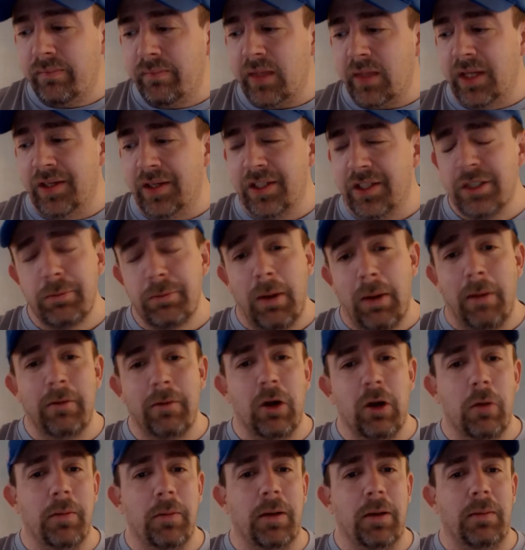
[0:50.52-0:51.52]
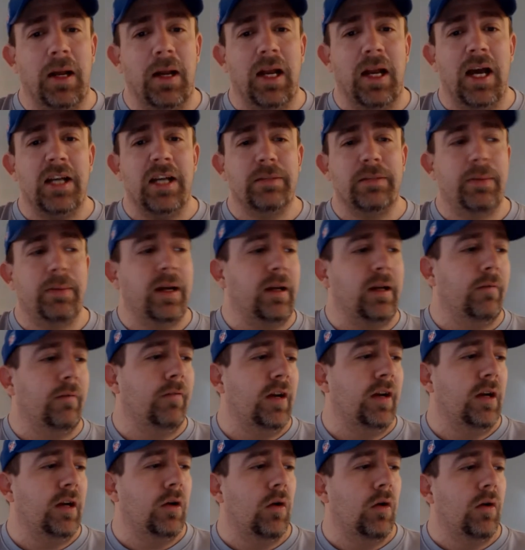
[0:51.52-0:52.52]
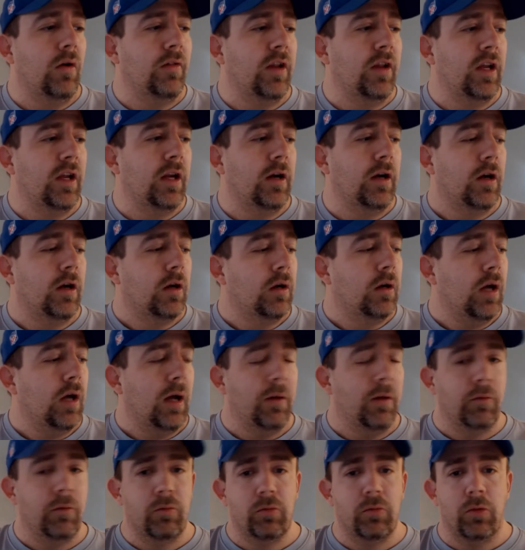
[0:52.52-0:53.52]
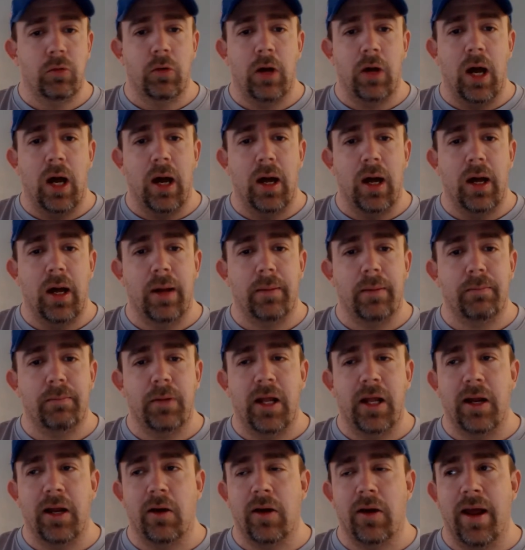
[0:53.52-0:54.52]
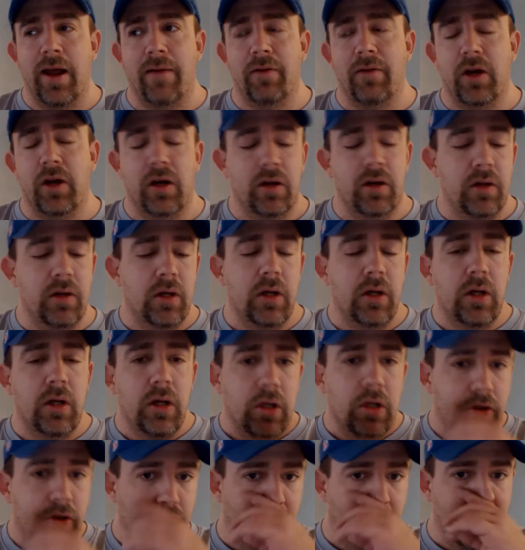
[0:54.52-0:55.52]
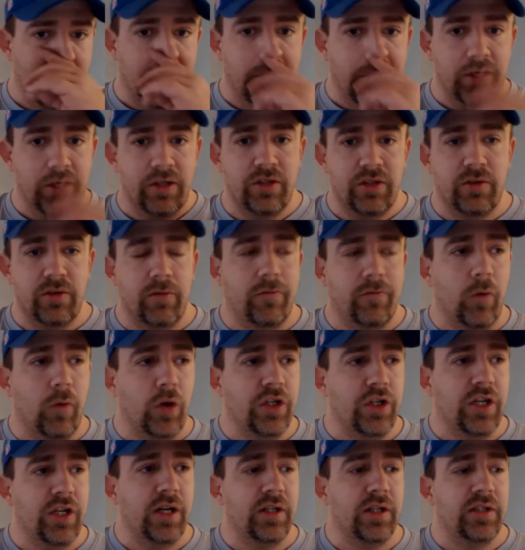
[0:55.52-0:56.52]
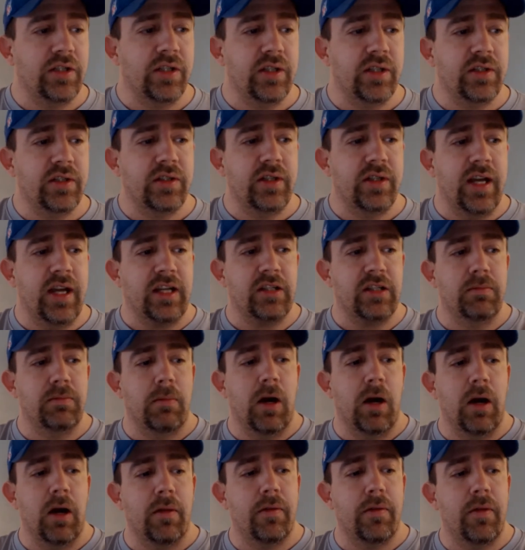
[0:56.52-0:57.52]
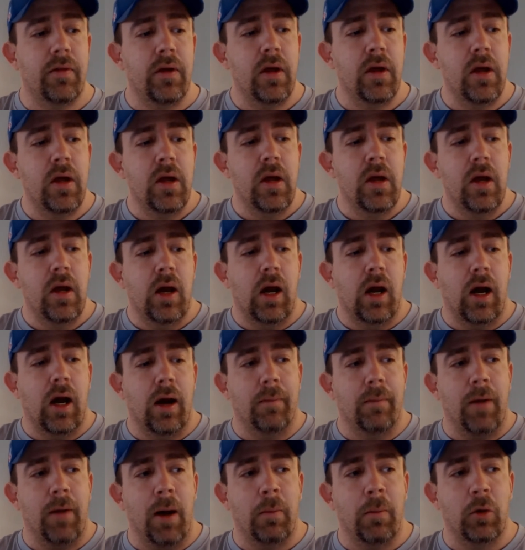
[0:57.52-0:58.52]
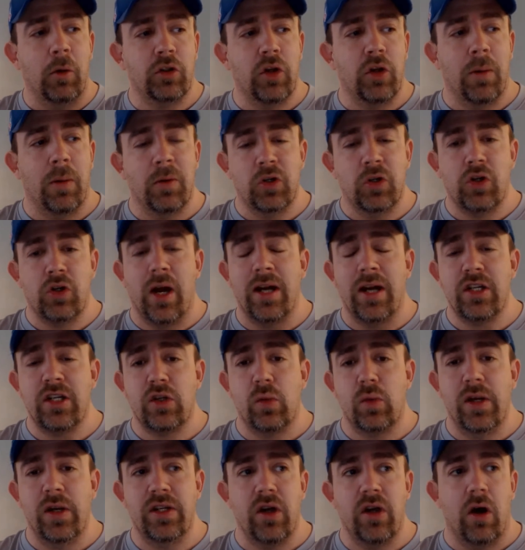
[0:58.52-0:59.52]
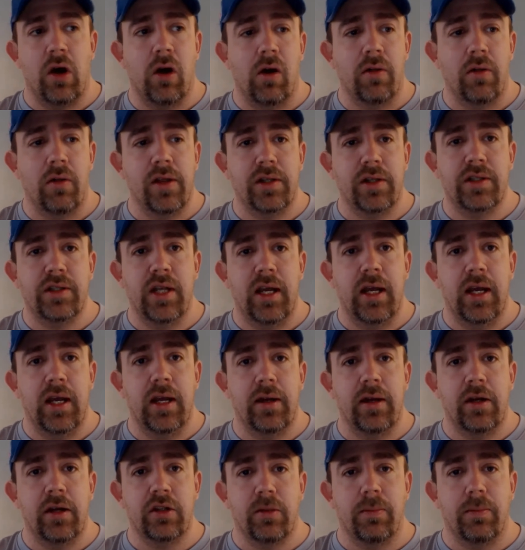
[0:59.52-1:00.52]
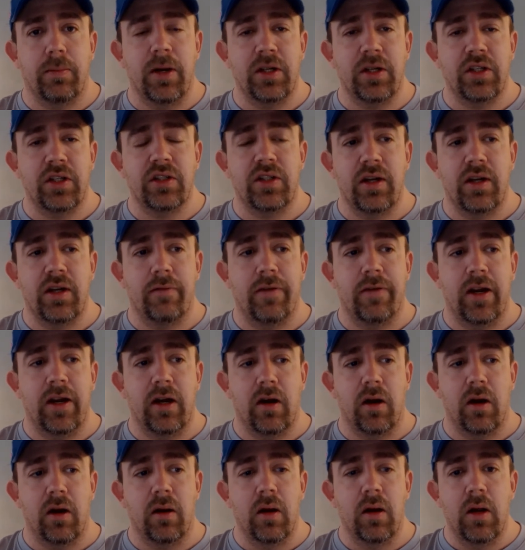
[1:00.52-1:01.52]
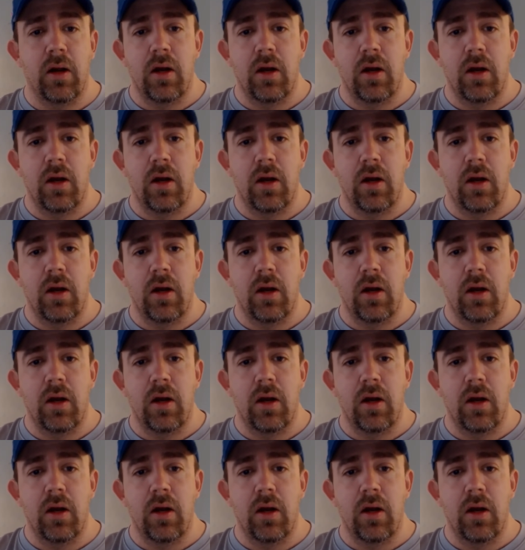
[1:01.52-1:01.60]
And this is probably going to be my last pickup video of the year. I plan on having a journey for Genesis next month. I'm going to try to squeeze all this in. There's a bunch of stuff here.